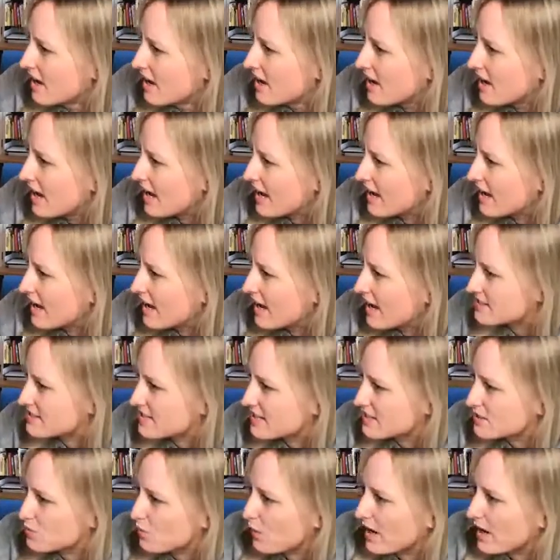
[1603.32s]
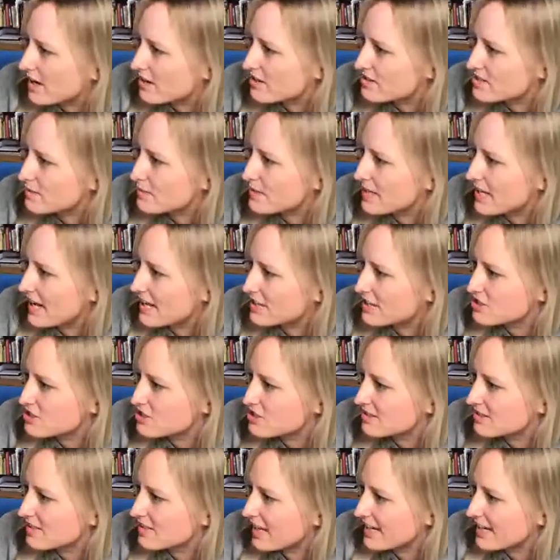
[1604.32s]
it says, why are some of the edges
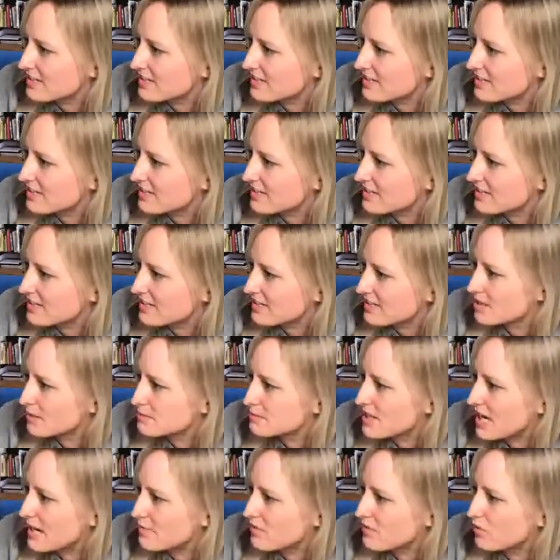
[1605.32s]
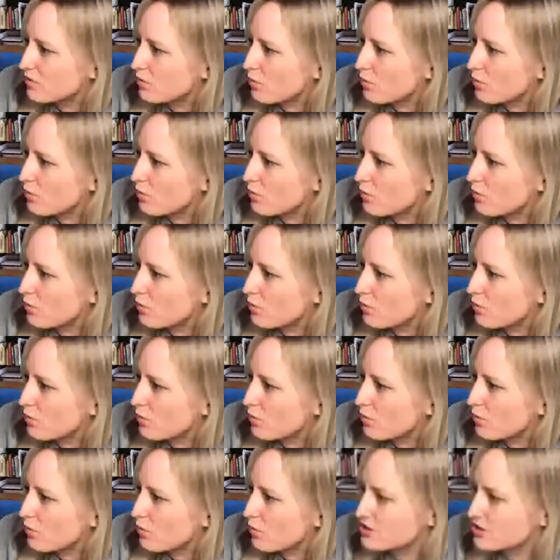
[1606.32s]
light? Are there some type of weights
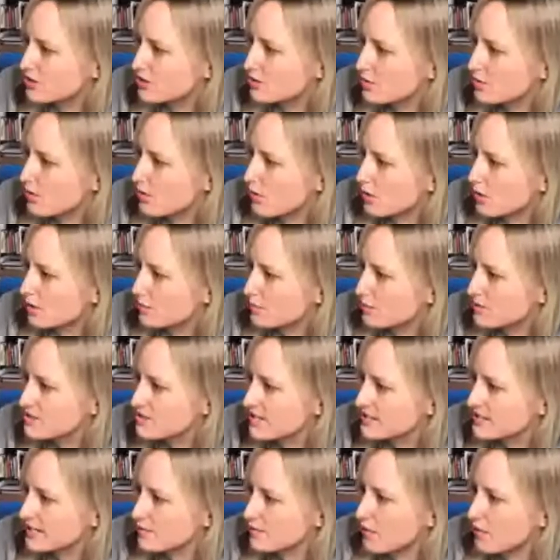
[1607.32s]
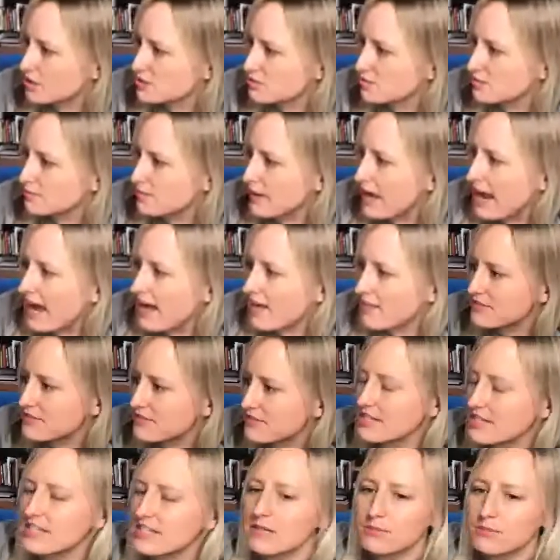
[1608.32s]
attached to or presenting multiple paths
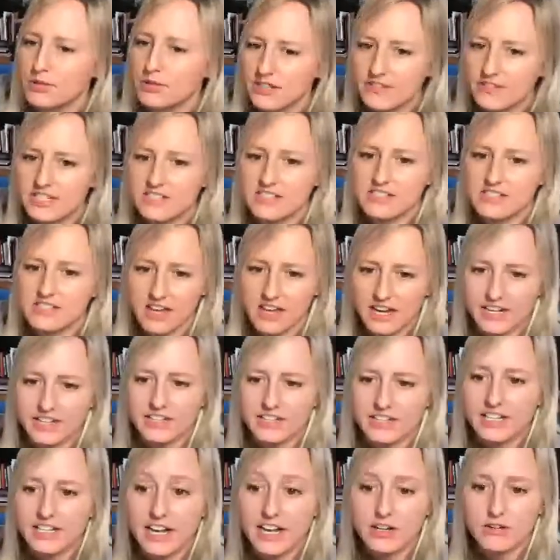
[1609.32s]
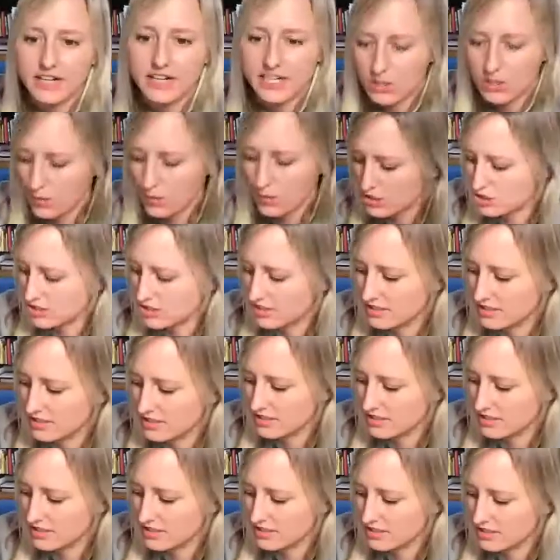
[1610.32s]
in the previous slide? Yeah, great question.
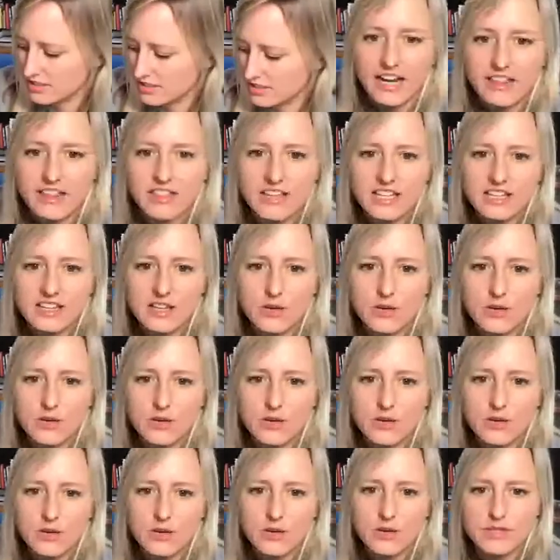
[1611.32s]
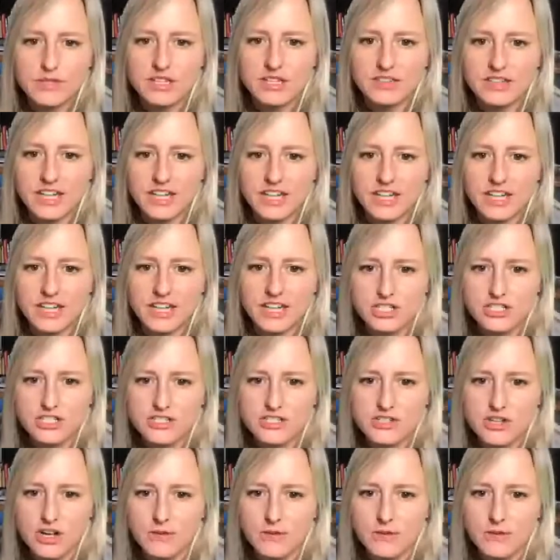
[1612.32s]
And I think that we have some of the light edges on